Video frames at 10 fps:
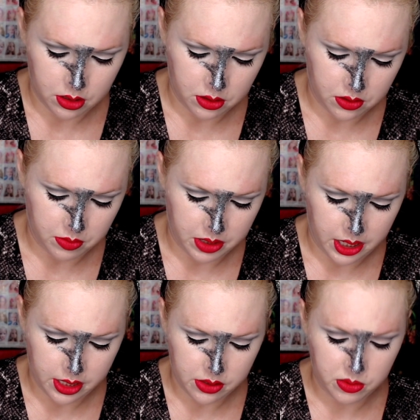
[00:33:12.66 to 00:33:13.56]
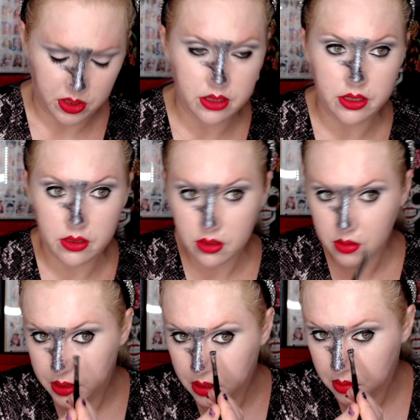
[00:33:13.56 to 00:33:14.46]
So my eye's watering a little
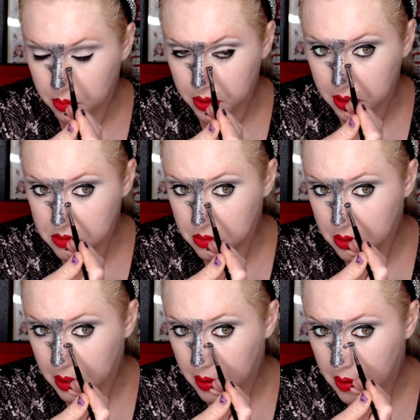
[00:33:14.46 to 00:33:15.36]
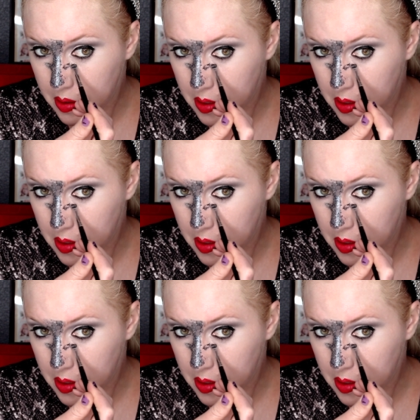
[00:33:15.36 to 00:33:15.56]
bit, but that's okay.